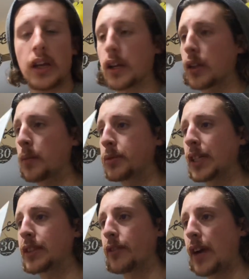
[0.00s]

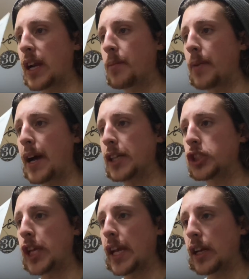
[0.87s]
completely randomized,
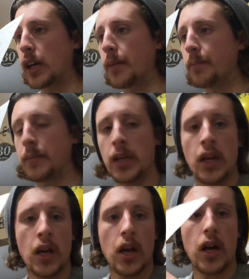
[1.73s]
shaken up.
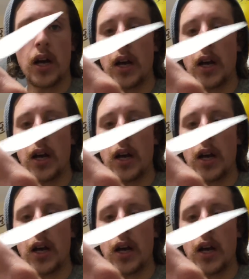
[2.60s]
Uh,